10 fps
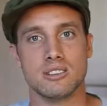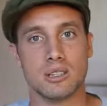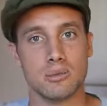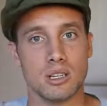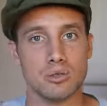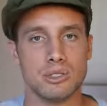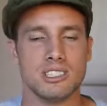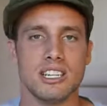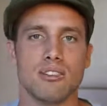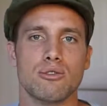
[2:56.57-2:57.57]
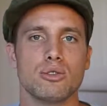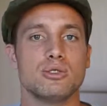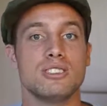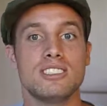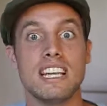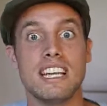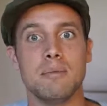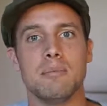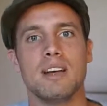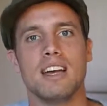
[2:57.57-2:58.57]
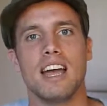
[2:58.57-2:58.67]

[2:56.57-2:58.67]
Sometimes we see it through steam.